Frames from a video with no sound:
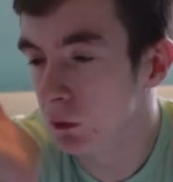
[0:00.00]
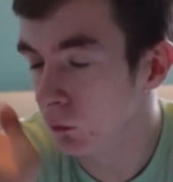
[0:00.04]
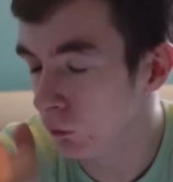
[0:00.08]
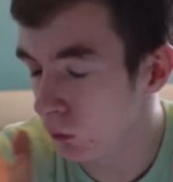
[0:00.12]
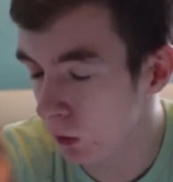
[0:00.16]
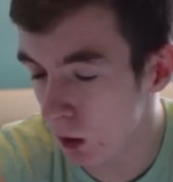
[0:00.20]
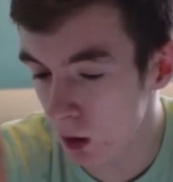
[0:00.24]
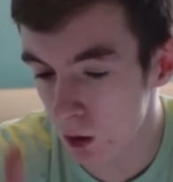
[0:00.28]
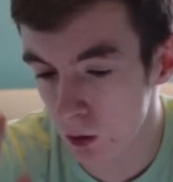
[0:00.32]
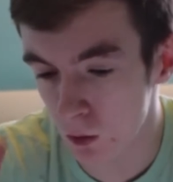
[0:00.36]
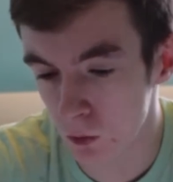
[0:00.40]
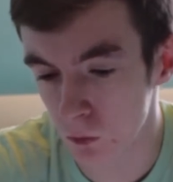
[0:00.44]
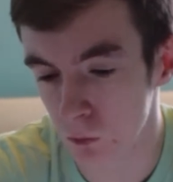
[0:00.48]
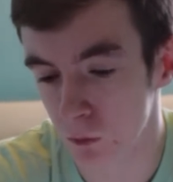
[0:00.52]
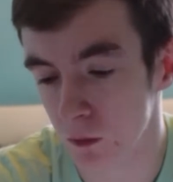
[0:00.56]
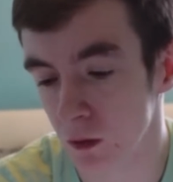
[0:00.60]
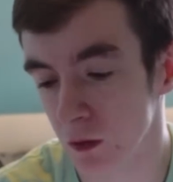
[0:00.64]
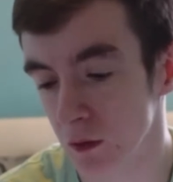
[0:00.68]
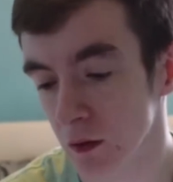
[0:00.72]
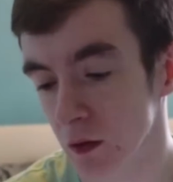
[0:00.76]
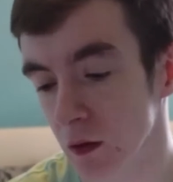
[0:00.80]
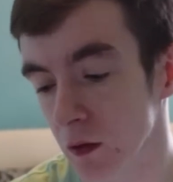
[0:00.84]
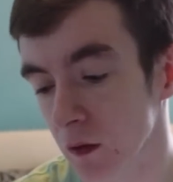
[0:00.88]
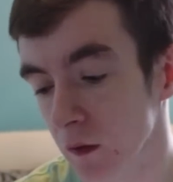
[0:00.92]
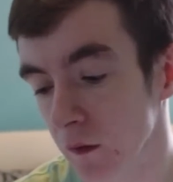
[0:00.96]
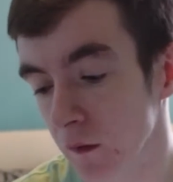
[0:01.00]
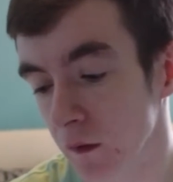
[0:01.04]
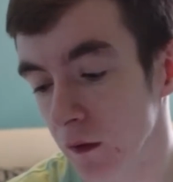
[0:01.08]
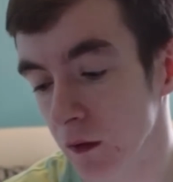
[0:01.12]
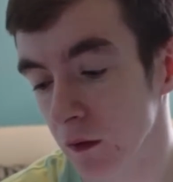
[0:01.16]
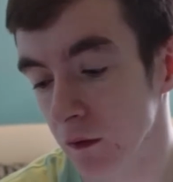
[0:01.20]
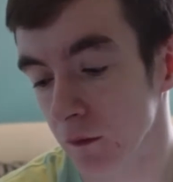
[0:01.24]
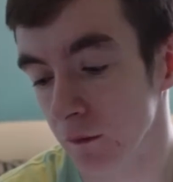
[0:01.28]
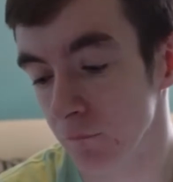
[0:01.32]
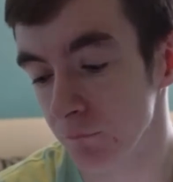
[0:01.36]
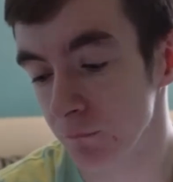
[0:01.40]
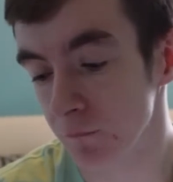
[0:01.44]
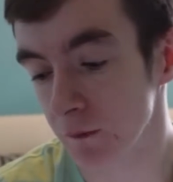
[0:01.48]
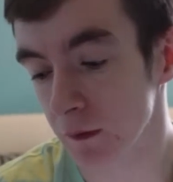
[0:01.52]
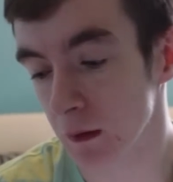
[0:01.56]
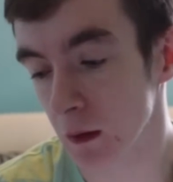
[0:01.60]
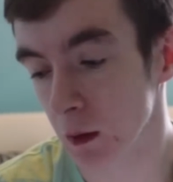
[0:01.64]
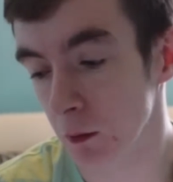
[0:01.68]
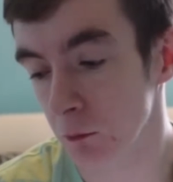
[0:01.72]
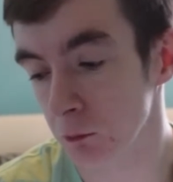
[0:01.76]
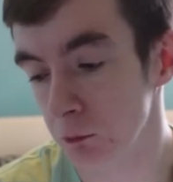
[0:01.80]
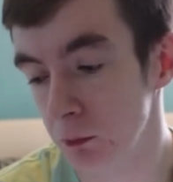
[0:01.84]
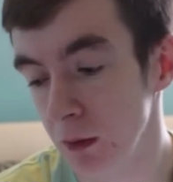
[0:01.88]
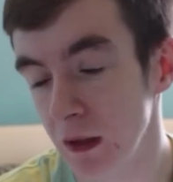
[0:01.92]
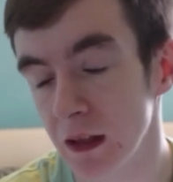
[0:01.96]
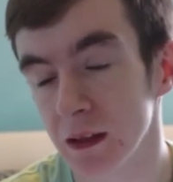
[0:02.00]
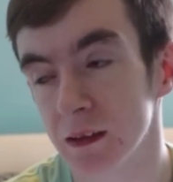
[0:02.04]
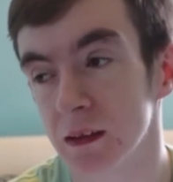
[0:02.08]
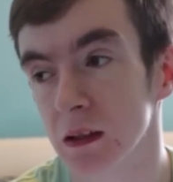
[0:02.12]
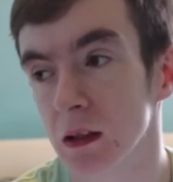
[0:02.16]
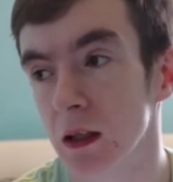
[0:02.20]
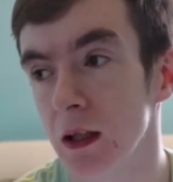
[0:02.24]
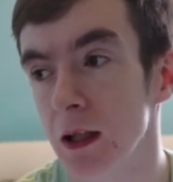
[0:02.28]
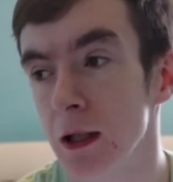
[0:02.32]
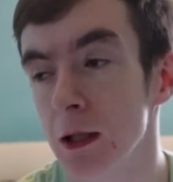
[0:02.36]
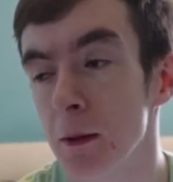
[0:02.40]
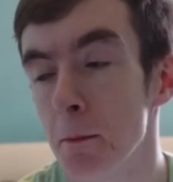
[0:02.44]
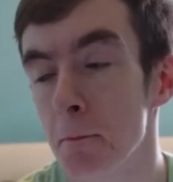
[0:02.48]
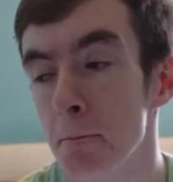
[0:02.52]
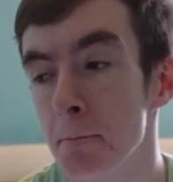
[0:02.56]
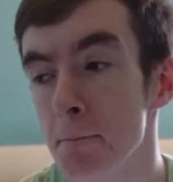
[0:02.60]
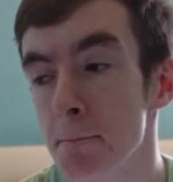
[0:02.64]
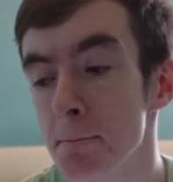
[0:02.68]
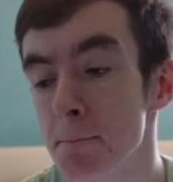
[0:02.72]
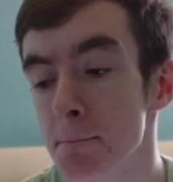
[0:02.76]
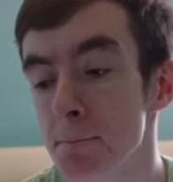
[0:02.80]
Woo! Basically,